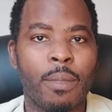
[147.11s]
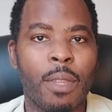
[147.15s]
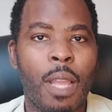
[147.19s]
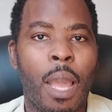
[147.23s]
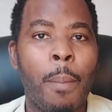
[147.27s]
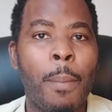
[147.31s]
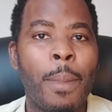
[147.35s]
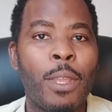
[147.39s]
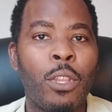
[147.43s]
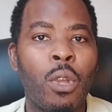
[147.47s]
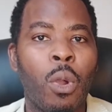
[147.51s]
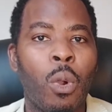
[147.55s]

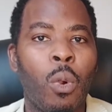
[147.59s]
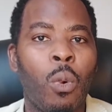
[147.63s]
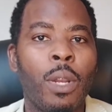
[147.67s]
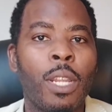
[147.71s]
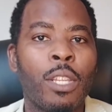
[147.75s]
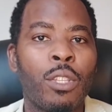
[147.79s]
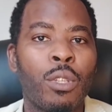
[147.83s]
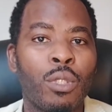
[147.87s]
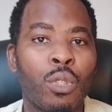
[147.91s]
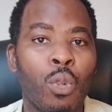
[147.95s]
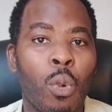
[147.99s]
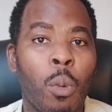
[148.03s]
I mean, not
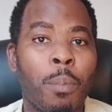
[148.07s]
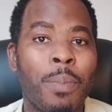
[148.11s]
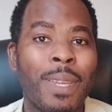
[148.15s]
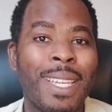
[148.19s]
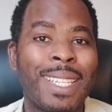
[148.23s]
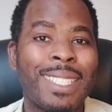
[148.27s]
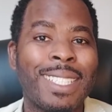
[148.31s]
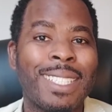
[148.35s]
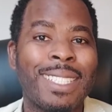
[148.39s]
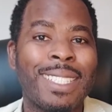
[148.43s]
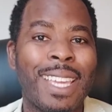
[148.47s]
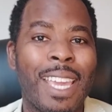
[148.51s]
only does
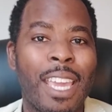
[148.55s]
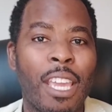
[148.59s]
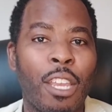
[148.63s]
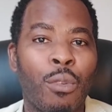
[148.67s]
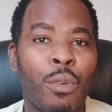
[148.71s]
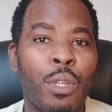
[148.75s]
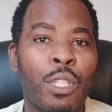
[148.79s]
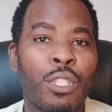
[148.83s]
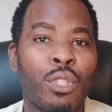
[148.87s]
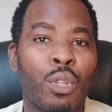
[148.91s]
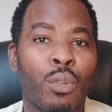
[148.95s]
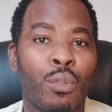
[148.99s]
obesity
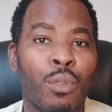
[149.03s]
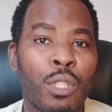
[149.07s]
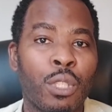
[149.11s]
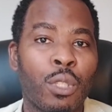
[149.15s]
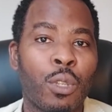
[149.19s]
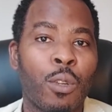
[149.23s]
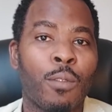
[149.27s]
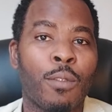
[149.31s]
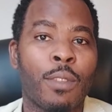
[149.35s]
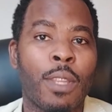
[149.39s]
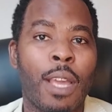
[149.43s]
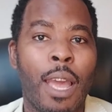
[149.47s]
increase your
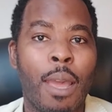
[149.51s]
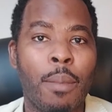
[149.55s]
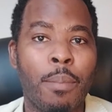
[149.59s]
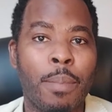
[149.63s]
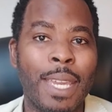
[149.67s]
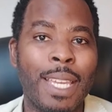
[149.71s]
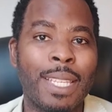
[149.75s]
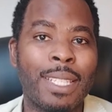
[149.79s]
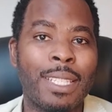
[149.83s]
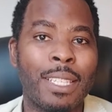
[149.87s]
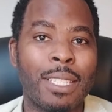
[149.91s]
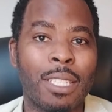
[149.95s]
risk of
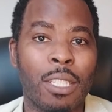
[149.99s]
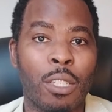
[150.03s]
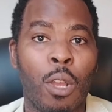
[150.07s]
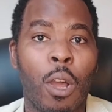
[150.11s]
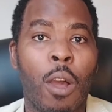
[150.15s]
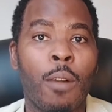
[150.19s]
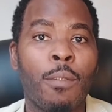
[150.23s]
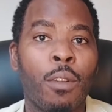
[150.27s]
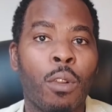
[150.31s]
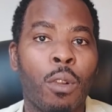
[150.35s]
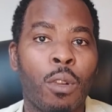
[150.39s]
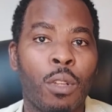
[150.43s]
diabetes
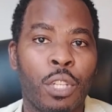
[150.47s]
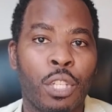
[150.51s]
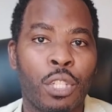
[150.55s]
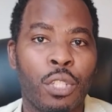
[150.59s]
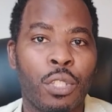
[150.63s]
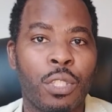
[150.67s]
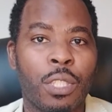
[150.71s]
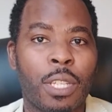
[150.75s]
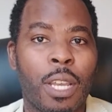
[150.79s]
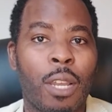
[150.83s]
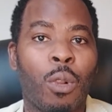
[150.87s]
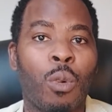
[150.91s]
and other
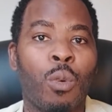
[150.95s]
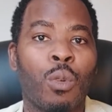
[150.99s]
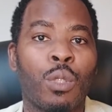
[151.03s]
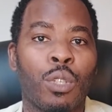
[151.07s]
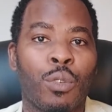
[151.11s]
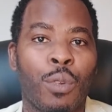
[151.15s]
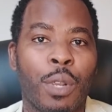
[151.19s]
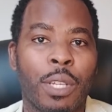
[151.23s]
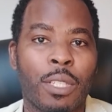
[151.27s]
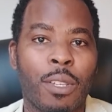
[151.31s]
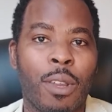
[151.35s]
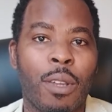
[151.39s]
conditions that cause
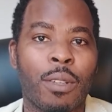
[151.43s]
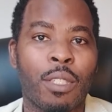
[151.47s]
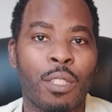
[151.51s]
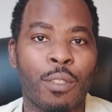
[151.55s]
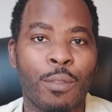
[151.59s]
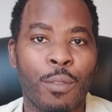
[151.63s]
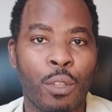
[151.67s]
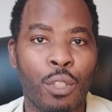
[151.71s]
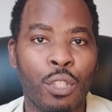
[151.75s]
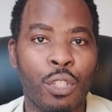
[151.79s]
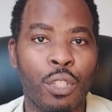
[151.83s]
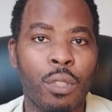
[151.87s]
erectile
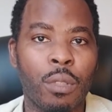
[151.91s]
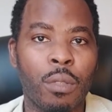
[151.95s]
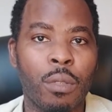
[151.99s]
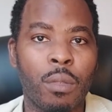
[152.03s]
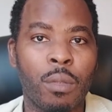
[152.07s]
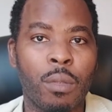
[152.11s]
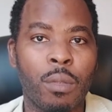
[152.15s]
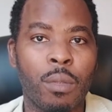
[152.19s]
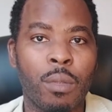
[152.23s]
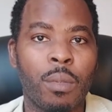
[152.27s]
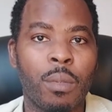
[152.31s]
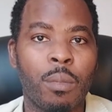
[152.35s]
dysfunction,
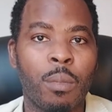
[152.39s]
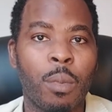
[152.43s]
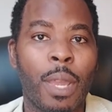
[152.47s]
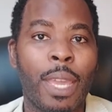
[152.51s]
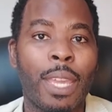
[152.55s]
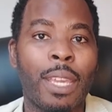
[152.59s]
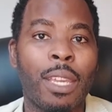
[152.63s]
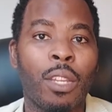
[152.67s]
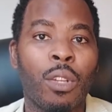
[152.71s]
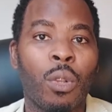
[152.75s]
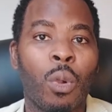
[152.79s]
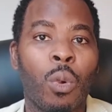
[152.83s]
but
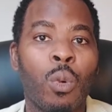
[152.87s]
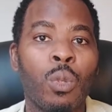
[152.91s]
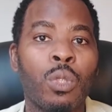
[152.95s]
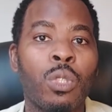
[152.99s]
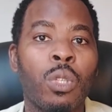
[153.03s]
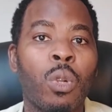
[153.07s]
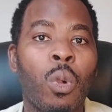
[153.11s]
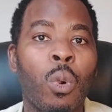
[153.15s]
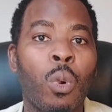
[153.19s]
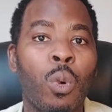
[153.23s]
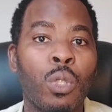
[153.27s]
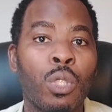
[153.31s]
it can
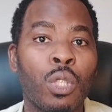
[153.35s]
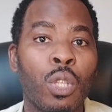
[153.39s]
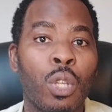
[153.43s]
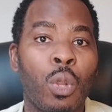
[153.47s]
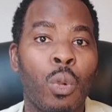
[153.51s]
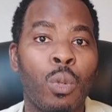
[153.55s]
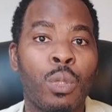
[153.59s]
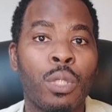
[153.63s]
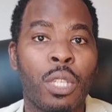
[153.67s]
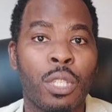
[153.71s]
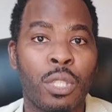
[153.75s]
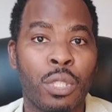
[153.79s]
also cause
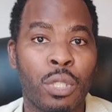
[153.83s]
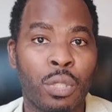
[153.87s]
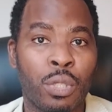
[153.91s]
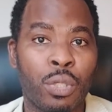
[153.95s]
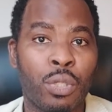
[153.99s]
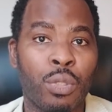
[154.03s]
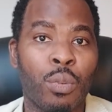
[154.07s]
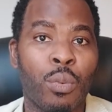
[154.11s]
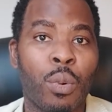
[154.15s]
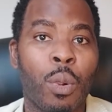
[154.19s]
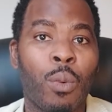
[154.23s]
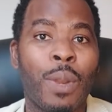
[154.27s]
low
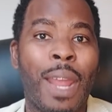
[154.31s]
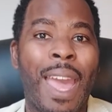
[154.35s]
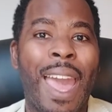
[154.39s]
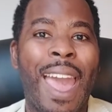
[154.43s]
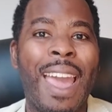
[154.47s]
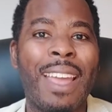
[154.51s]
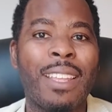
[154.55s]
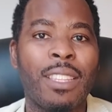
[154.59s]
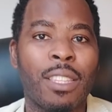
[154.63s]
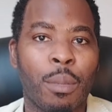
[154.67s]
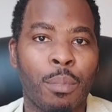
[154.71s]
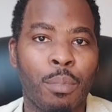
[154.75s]
testosterone
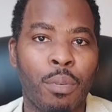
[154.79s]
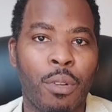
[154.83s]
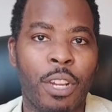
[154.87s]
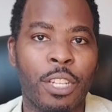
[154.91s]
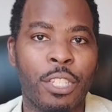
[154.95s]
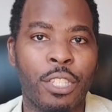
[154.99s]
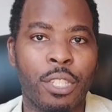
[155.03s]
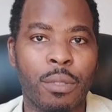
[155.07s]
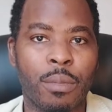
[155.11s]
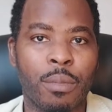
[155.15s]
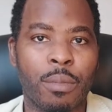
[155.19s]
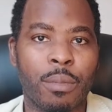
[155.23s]
and
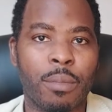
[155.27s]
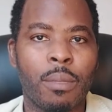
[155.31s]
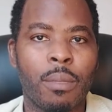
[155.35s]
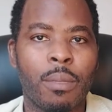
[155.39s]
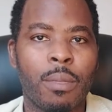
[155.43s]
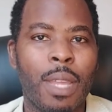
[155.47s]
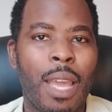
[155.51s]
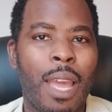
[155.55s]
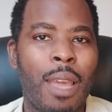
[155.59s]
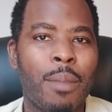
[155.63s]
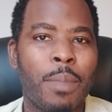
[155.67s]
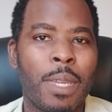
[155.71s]
depression.
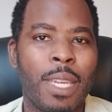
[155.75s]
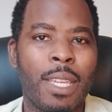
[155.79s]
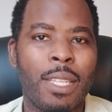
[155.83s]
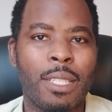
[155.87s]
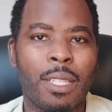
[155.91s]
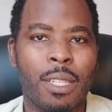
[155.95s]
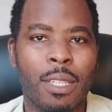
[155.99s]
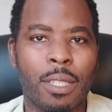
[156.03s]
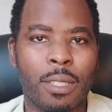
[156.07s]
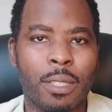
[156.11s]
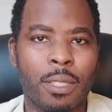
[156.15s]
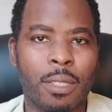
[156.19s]

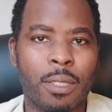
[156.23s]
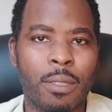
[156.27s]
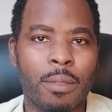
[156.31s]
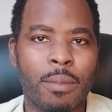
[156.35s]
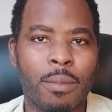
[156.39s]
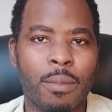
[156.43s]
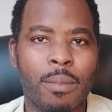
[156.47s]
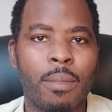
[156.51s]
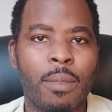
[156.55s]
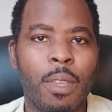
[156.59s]
Diabetes.